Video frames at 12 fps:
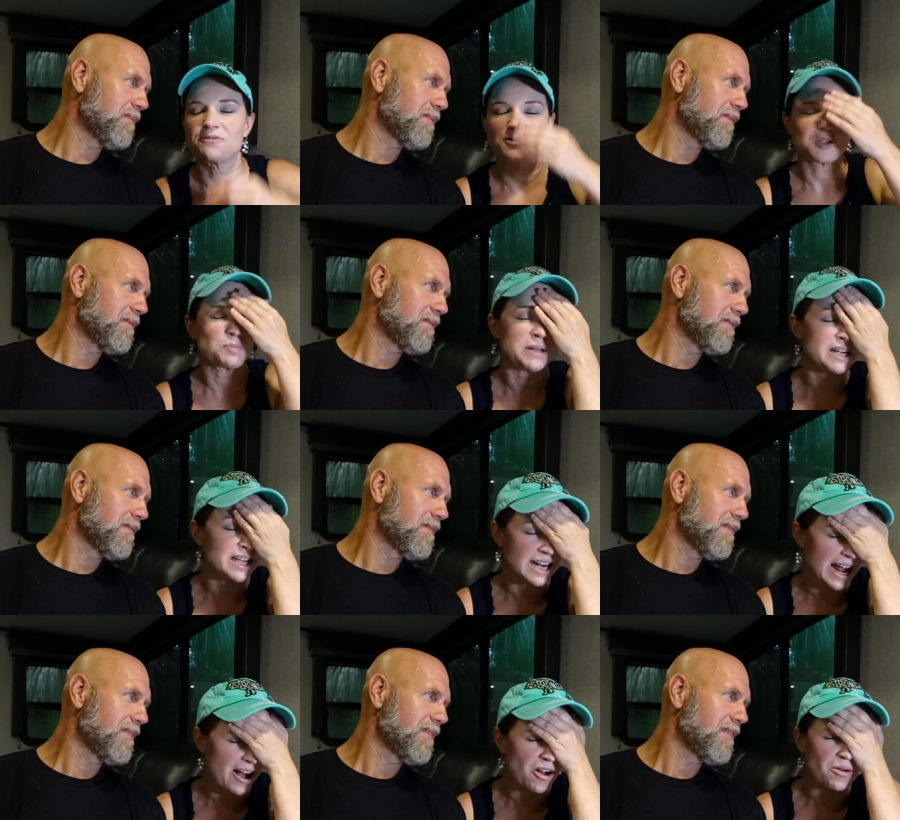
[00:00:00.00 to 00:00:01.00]
Speaker 1: for spitting
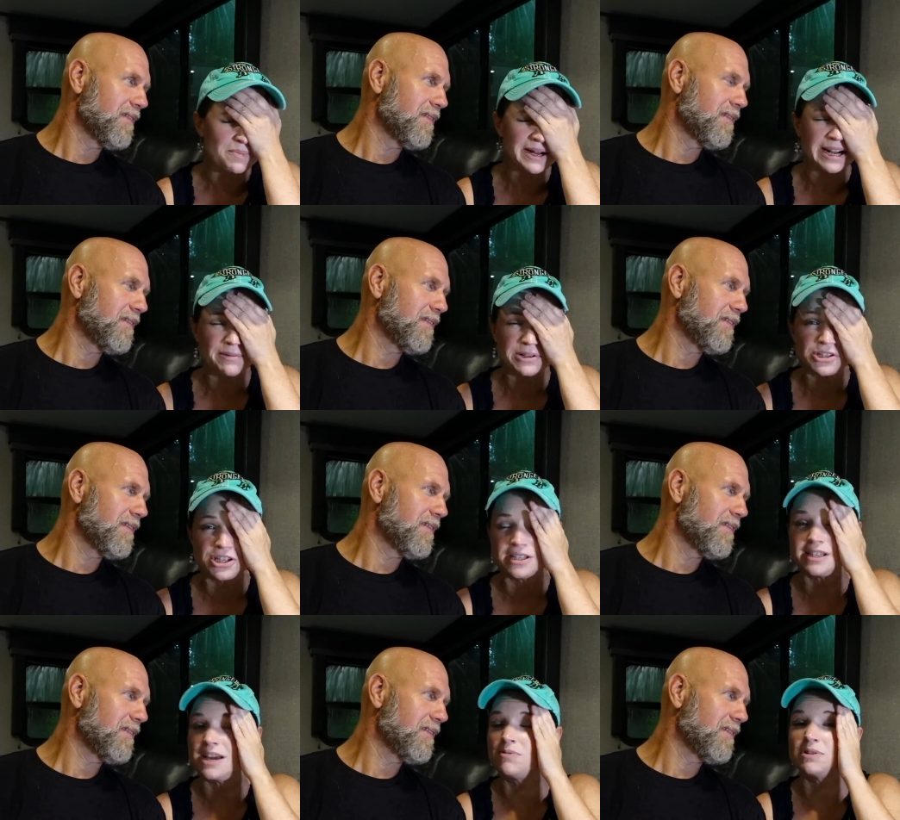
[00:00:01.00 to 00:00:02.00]
it out, but it was
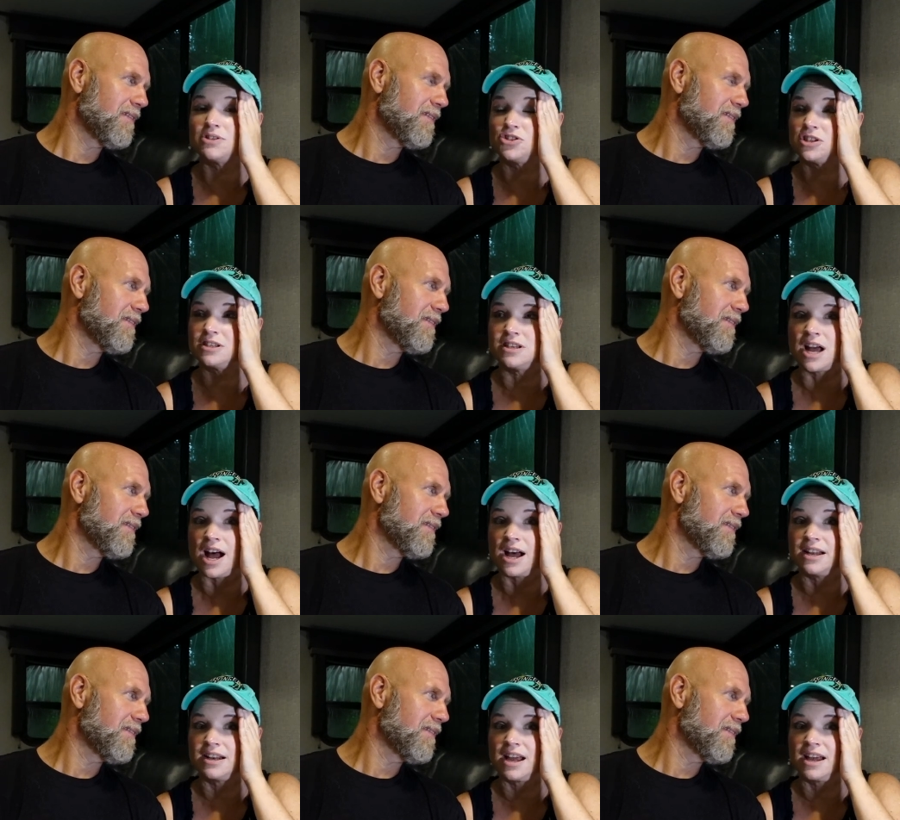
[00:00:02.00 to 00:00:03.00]
just
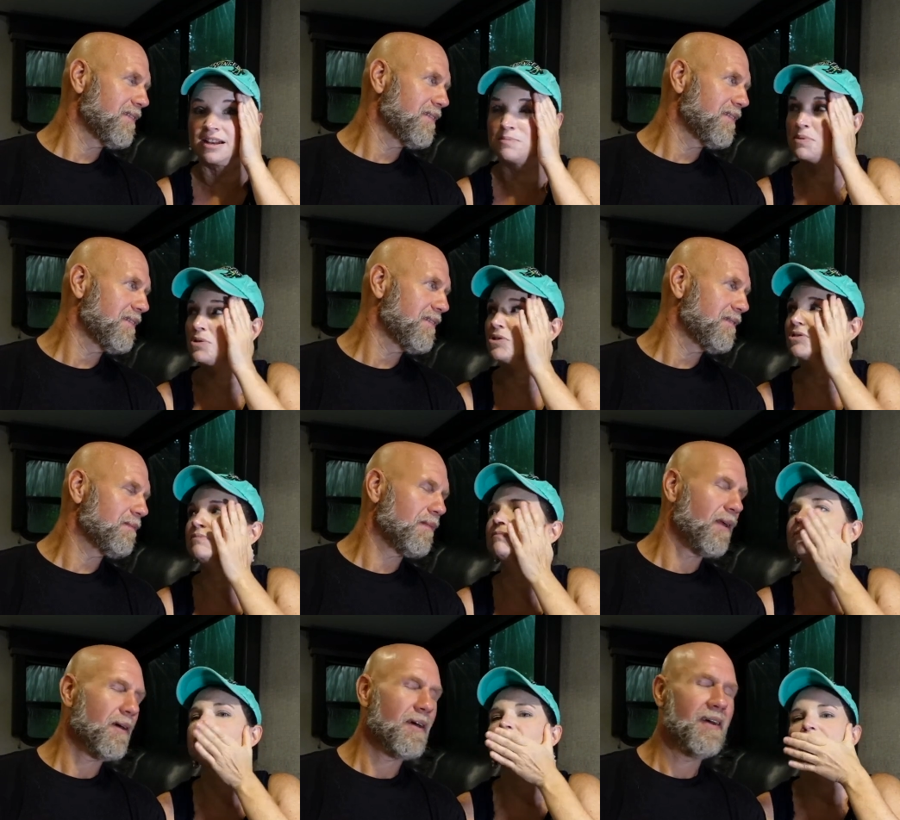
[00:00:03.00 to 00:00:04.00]
not edible.
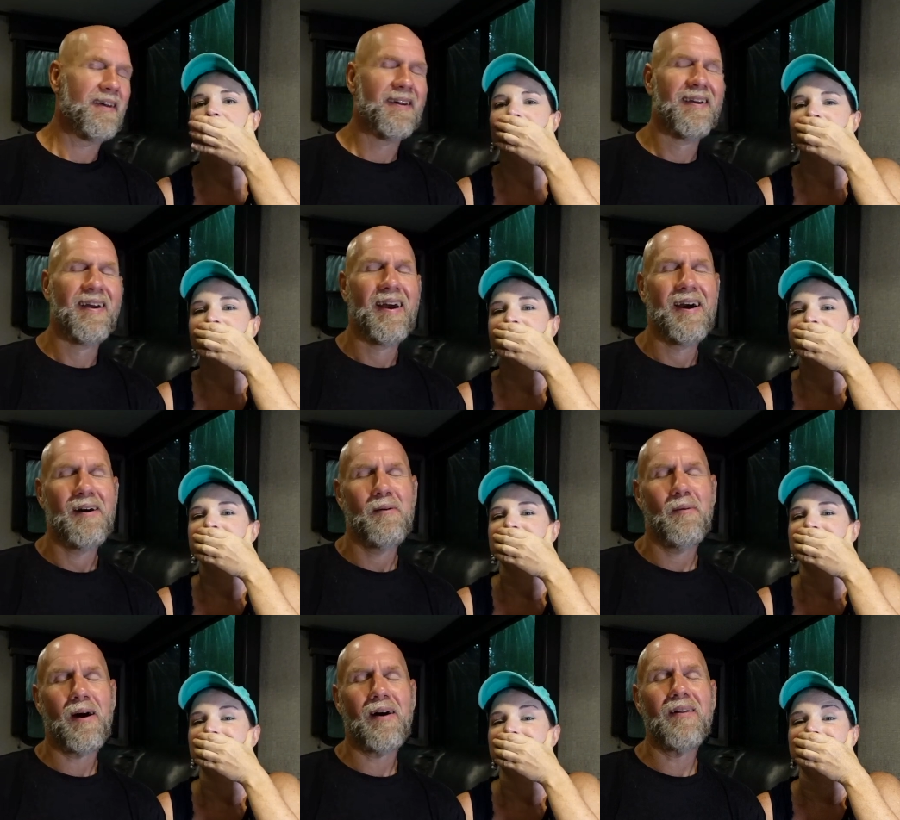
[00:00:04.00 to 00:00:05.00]

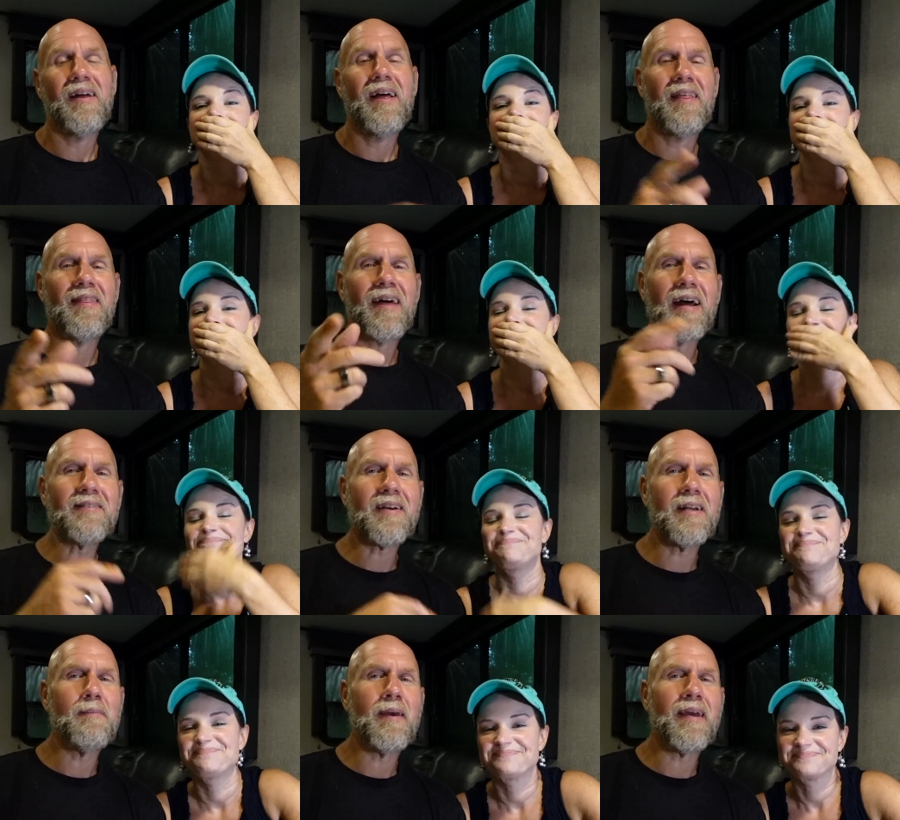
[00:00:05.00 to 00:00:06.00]
Speaker 2: Well, that's
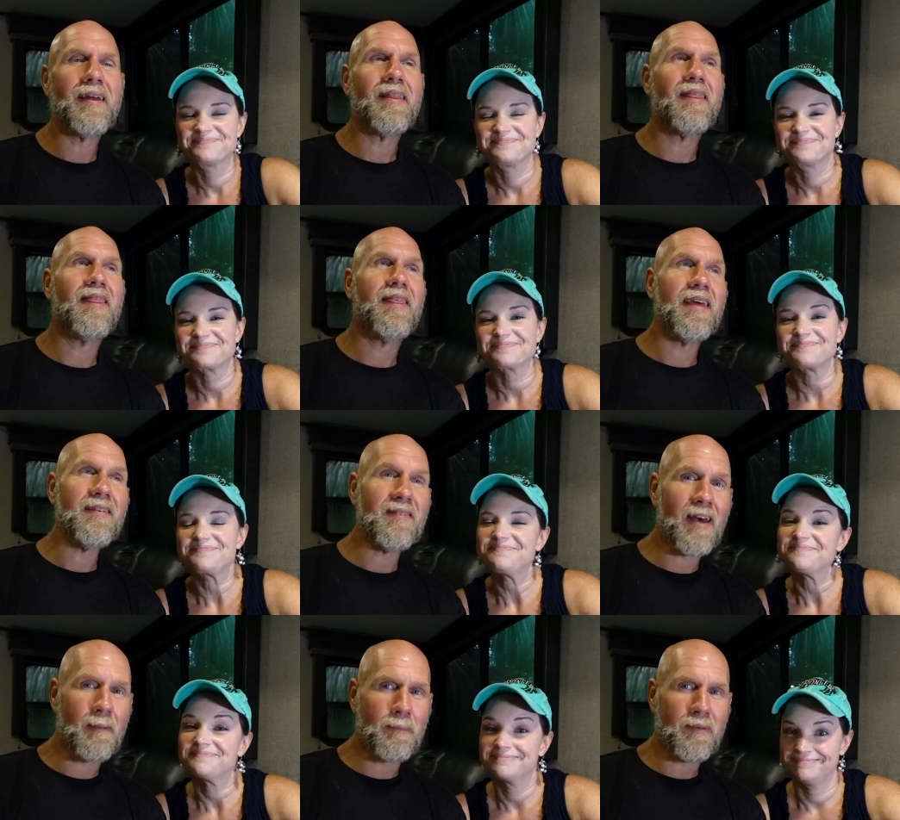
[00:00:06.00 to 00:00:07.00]
going to be
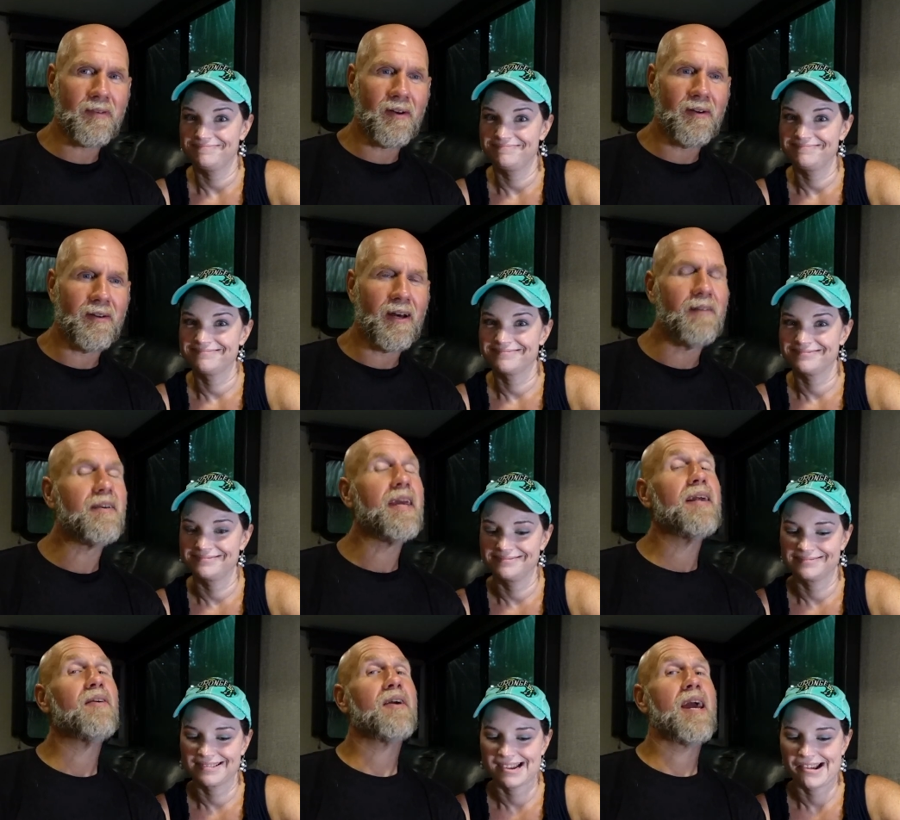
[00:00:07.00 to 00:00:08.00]
this episode of
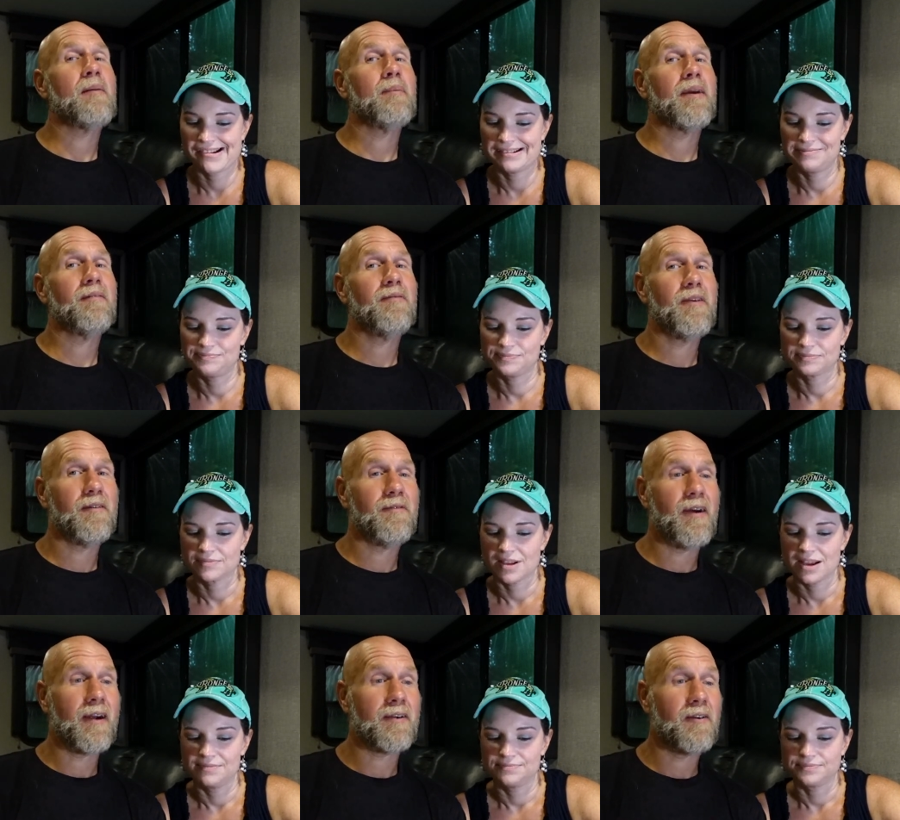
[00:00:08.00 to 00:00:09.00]
Keto Camping Fear
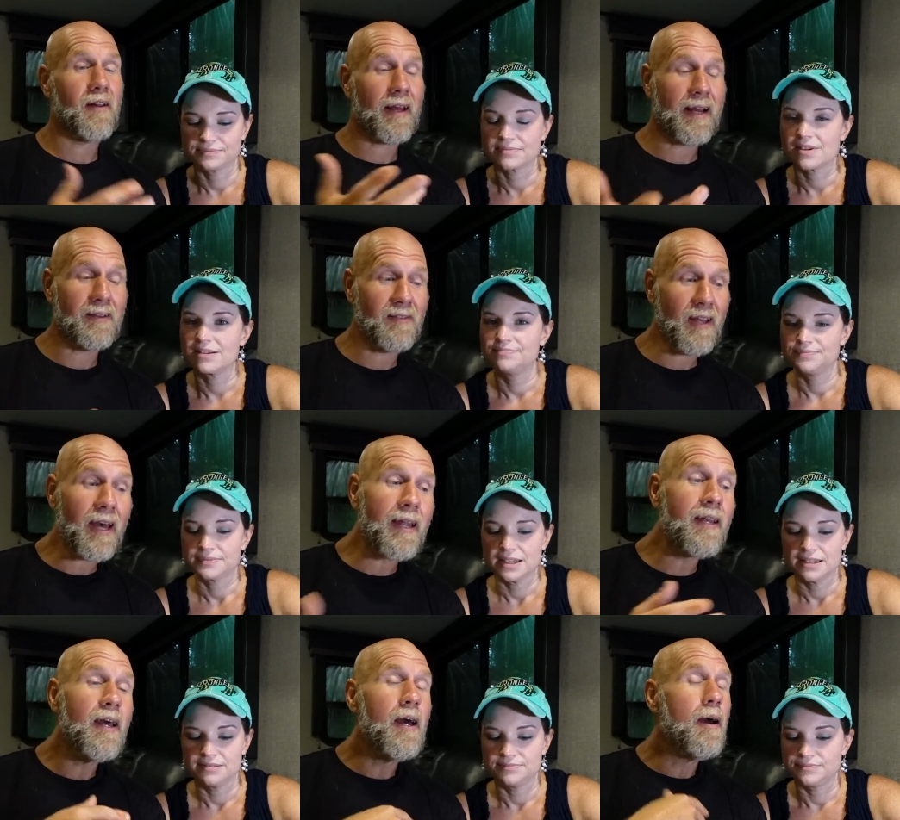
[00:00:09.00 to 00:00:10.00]
Factor. And like I
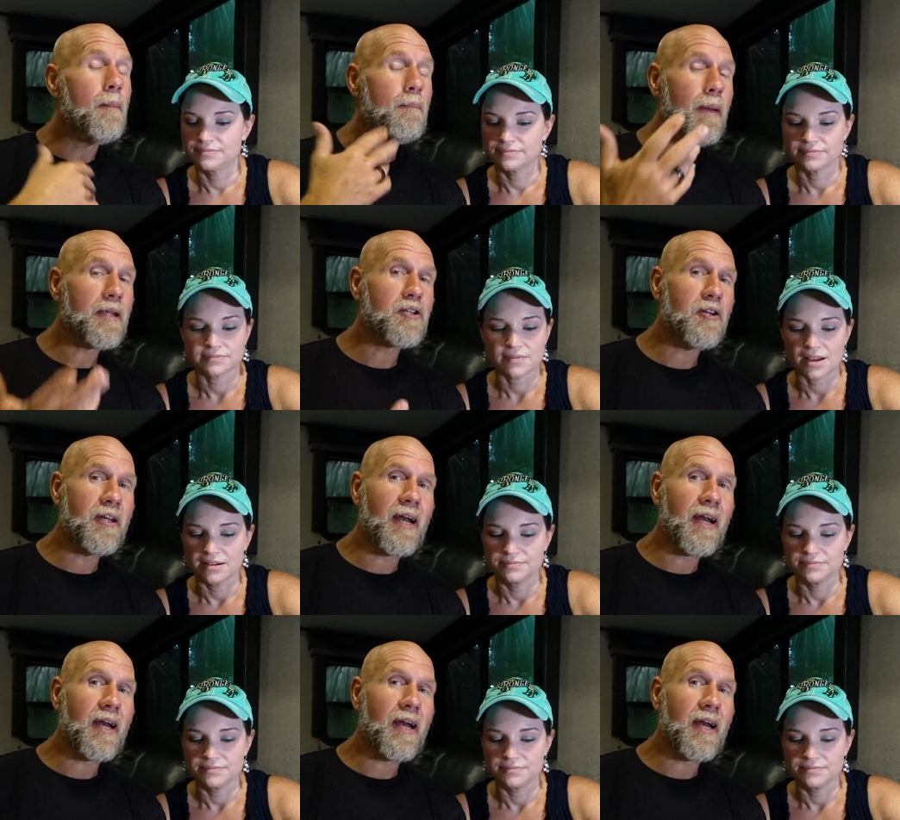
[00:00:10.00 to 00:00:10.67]
said, make sure you